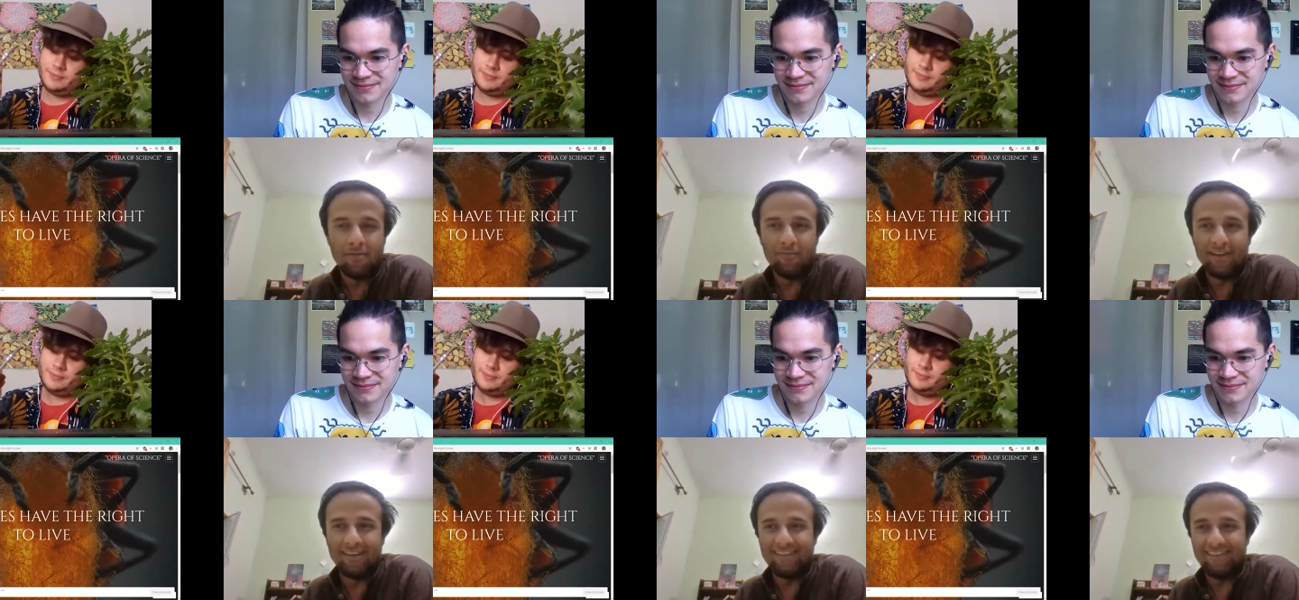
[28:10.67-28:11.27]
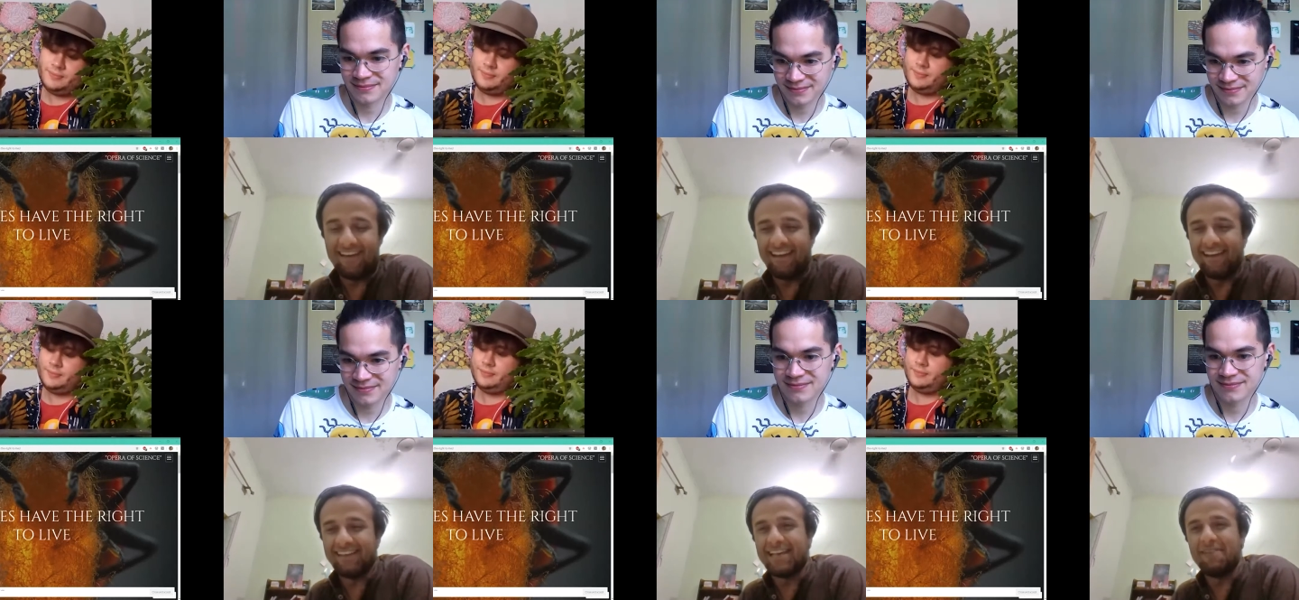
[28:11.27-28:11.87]
Speaker 1: but I
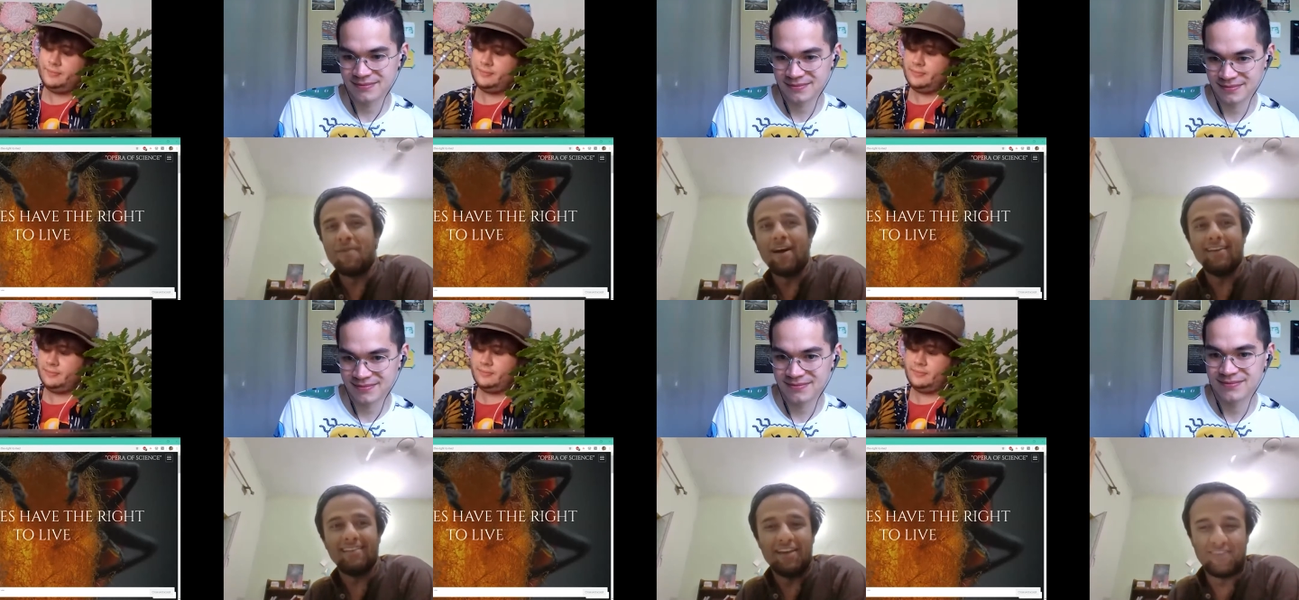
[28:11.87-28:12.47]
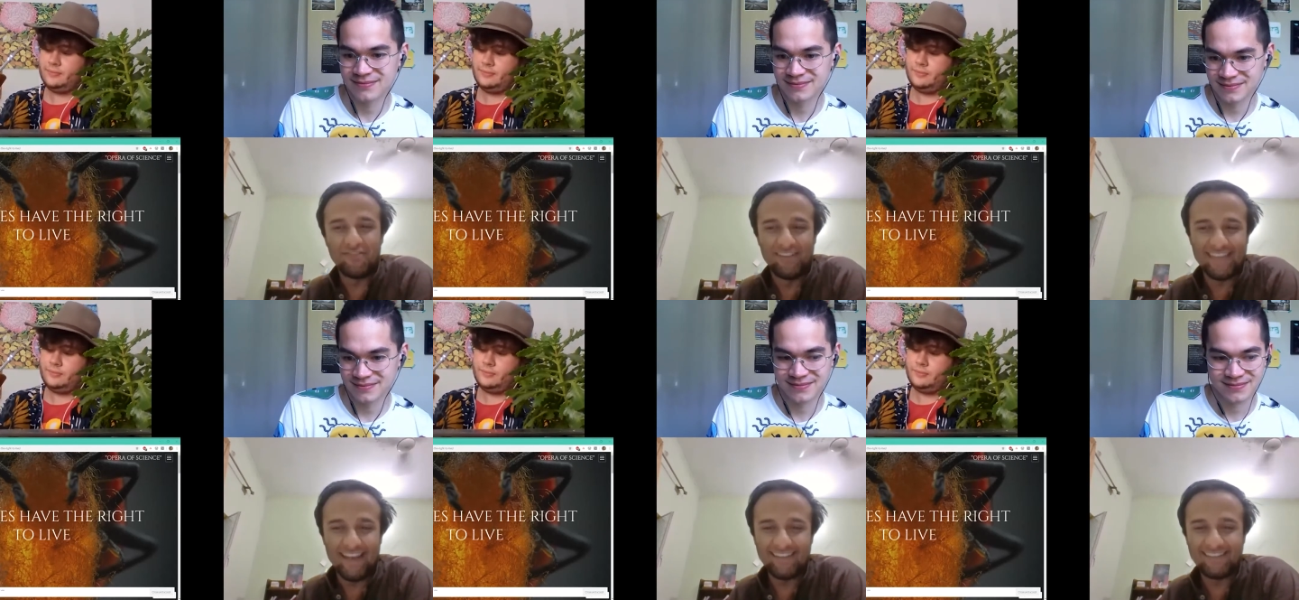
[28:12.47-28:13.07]
guess I might, if, if the
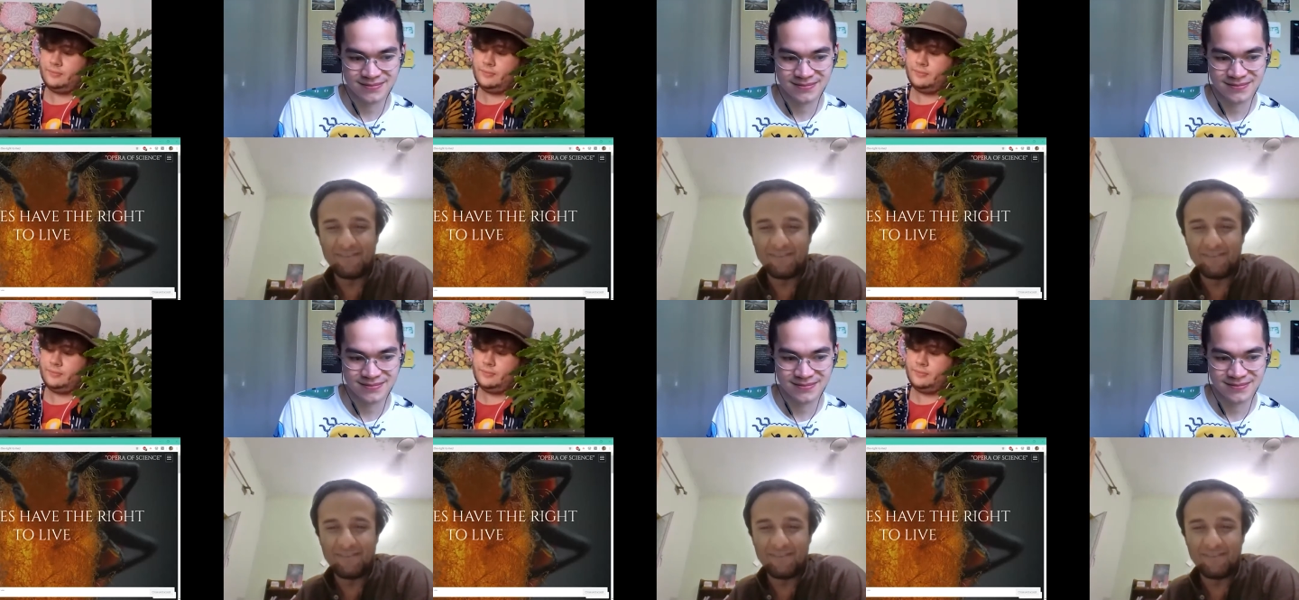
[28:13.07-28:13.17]
challenge